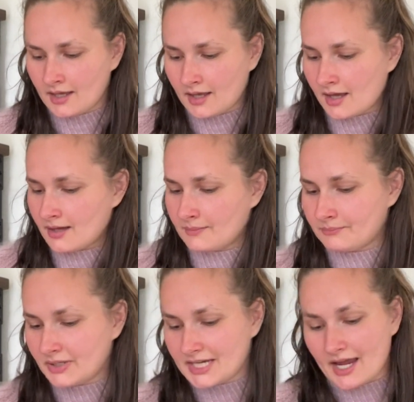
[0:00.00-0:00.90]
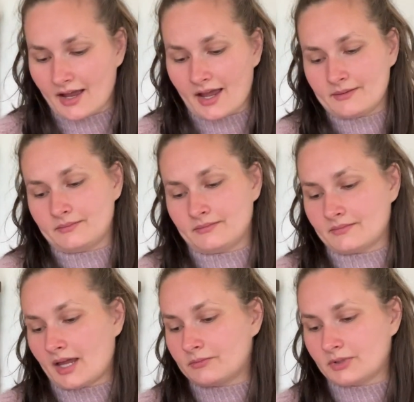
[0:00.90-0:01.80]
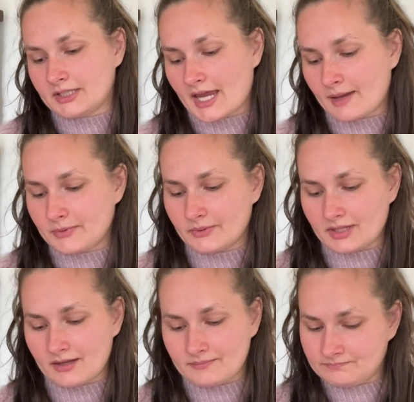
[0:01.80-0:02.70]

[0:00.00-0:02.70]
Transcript: But yeah, I'm really happy with it.